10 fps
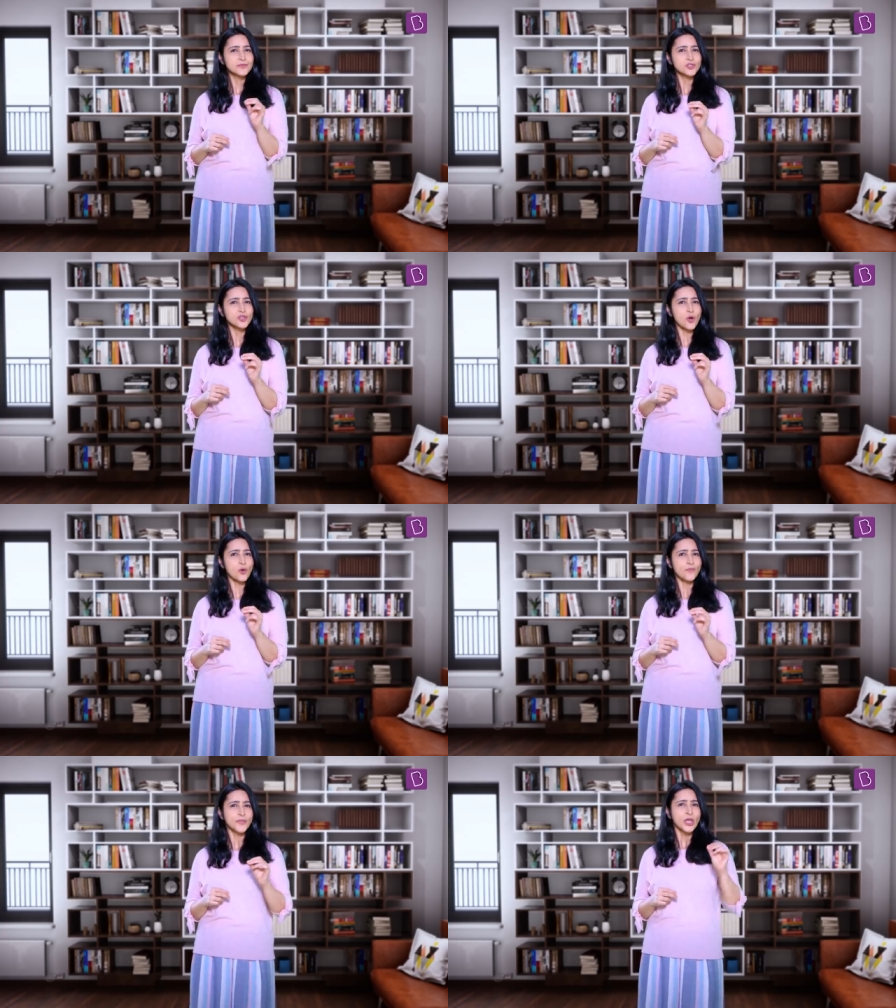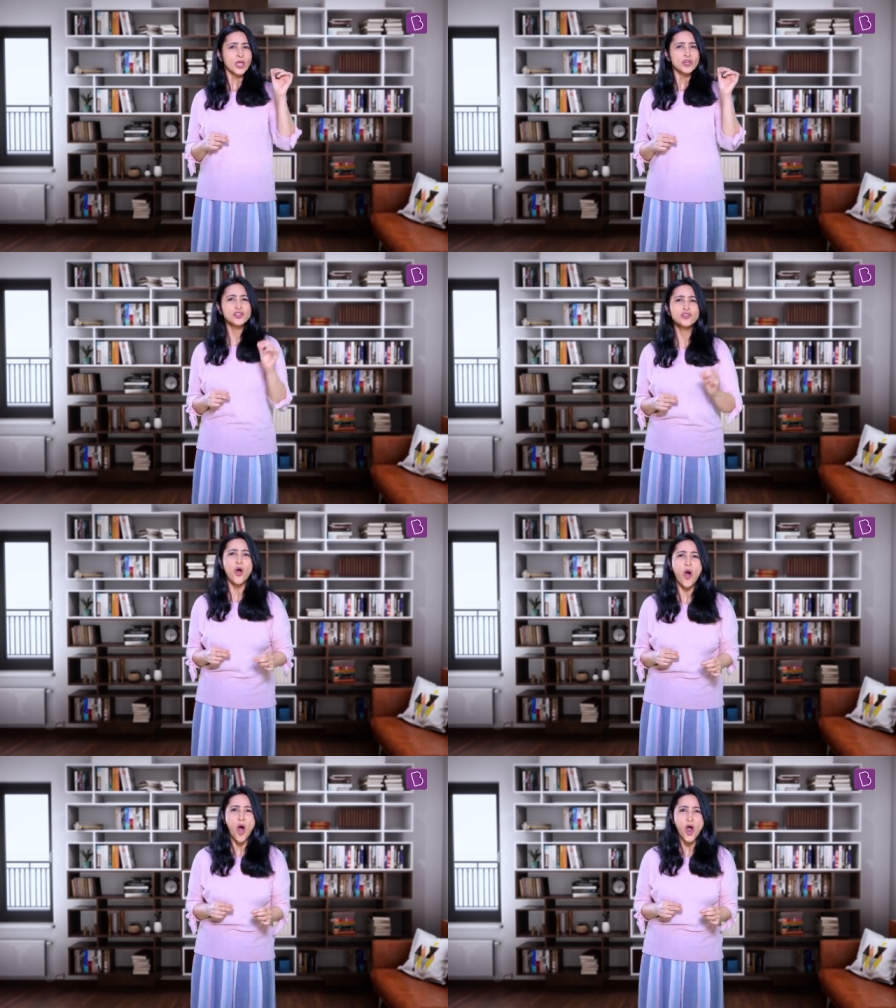So, should
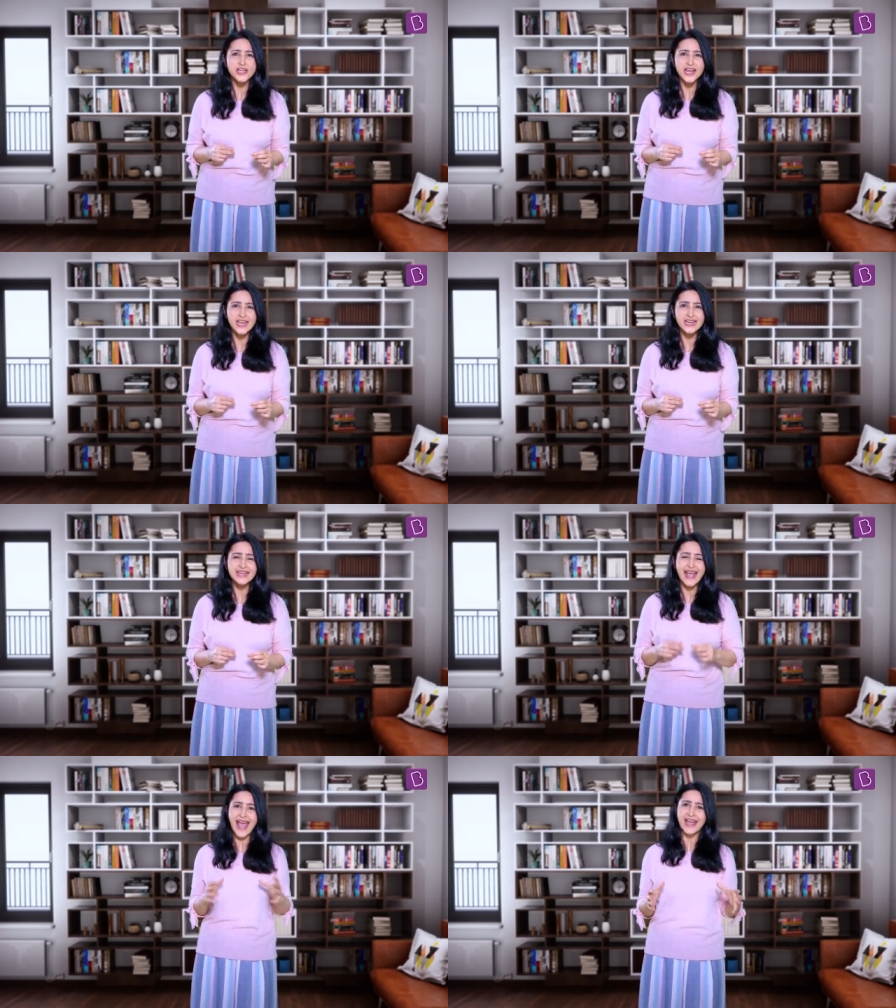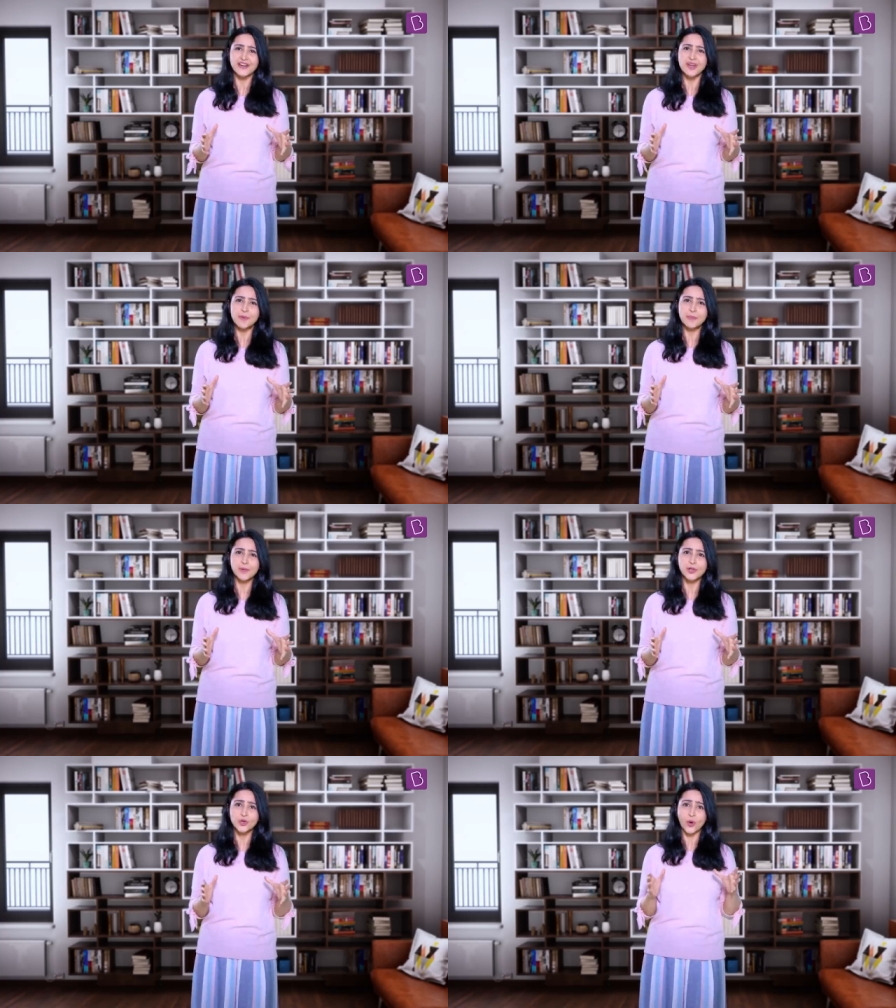hot-headed, angry
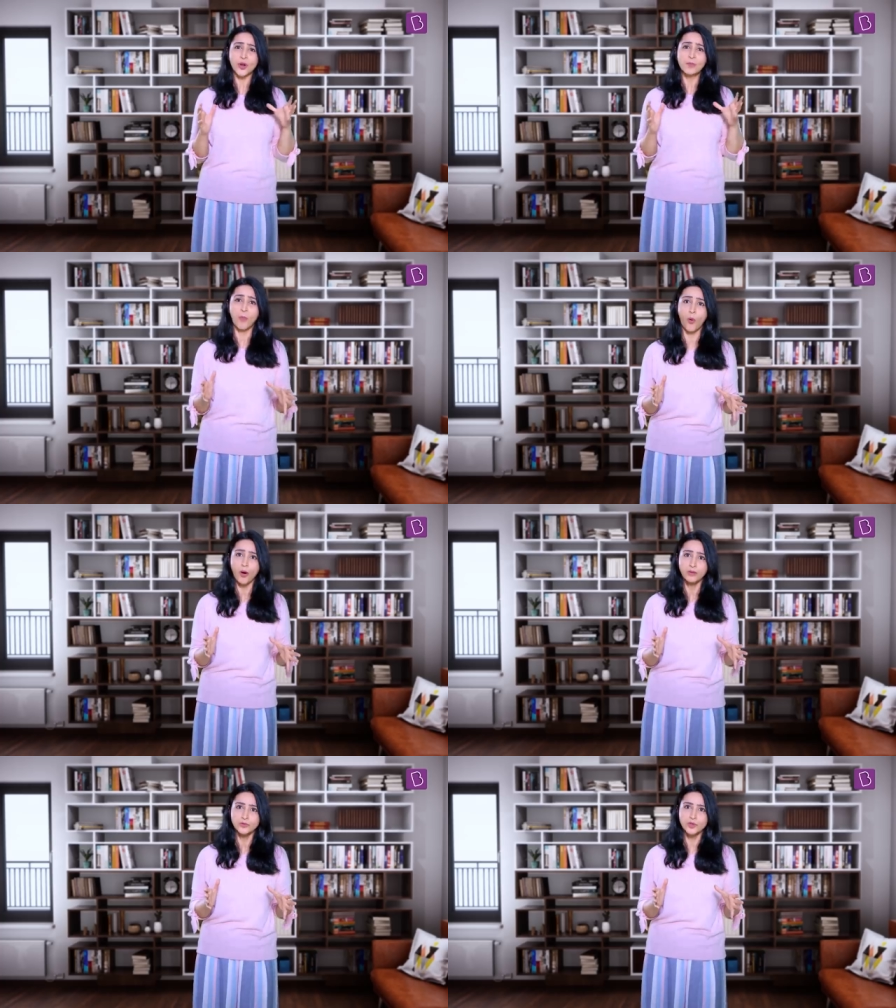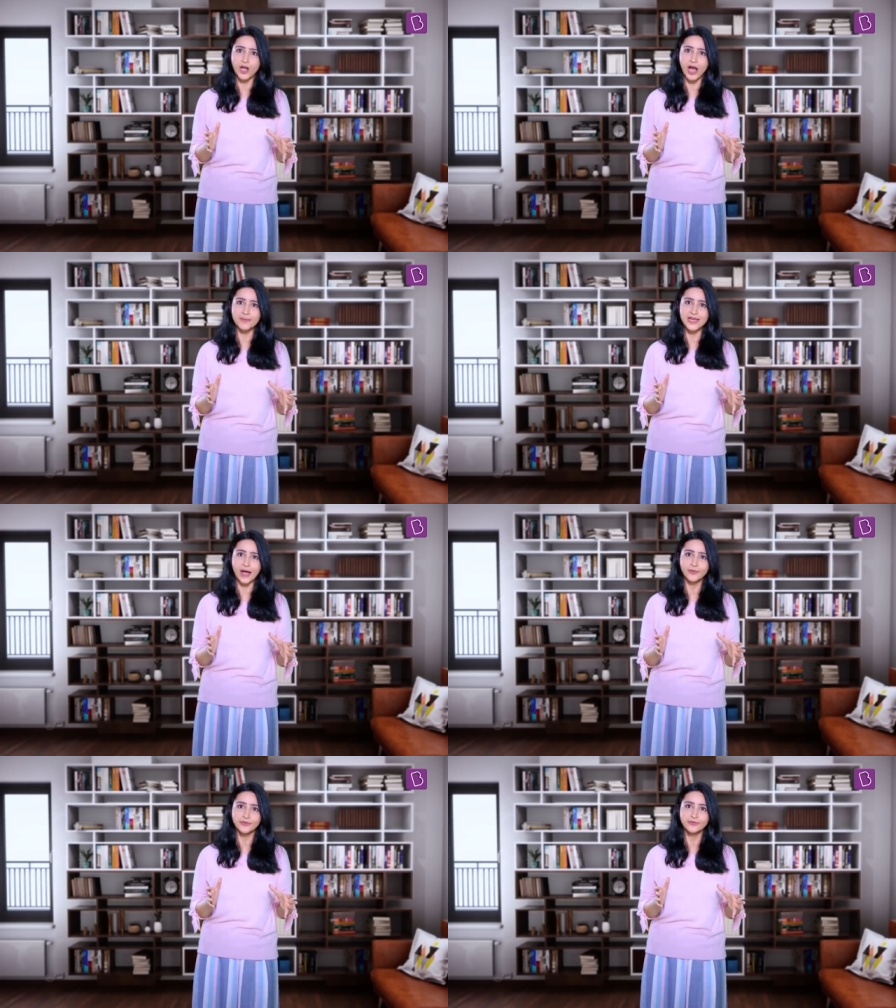people yawn more to calm
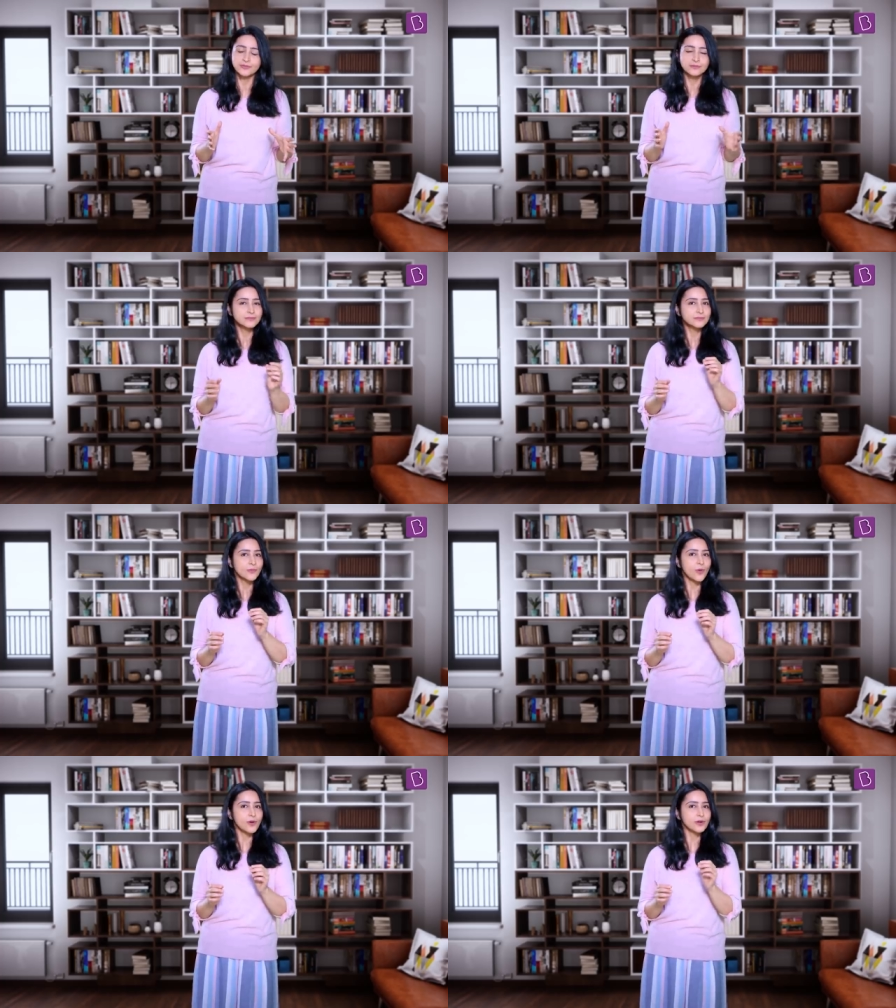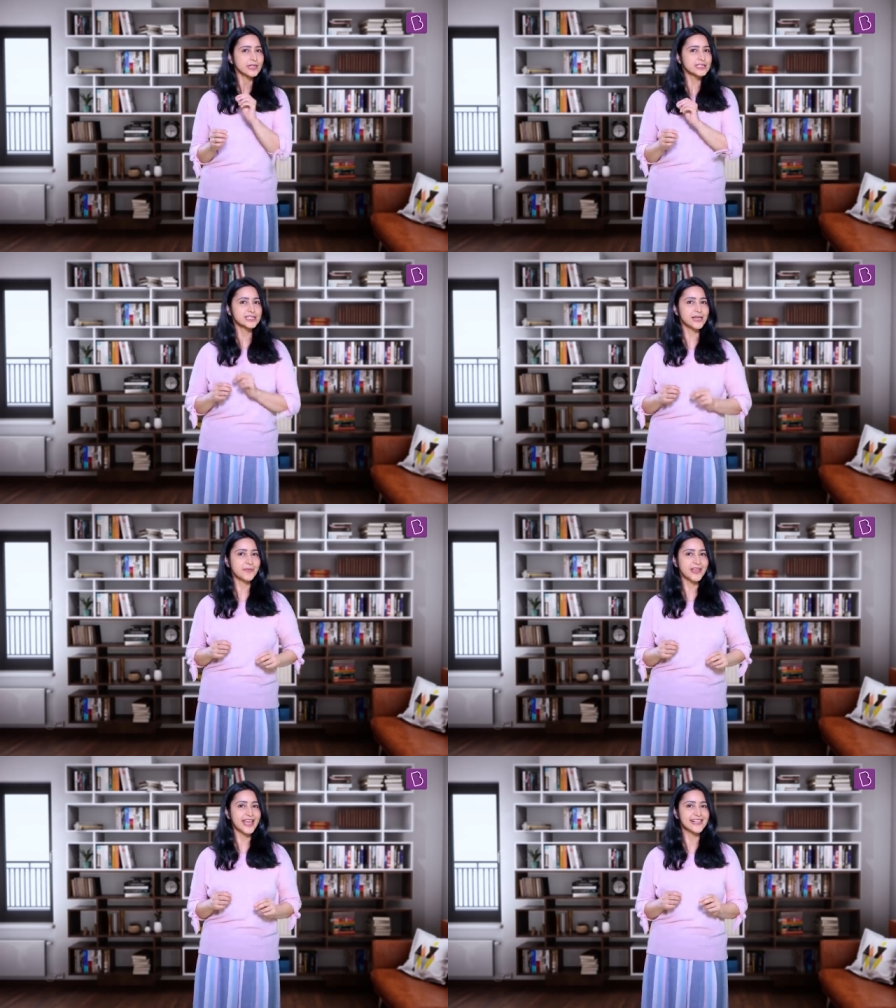down? Or is it
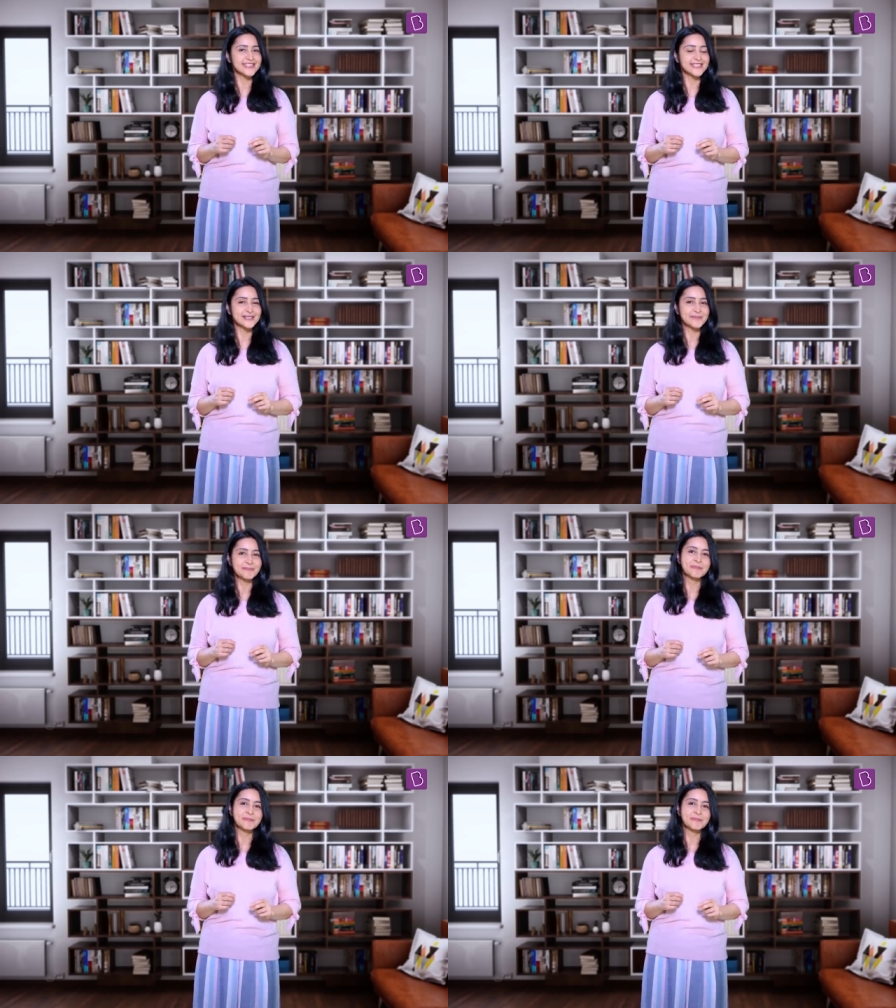something else?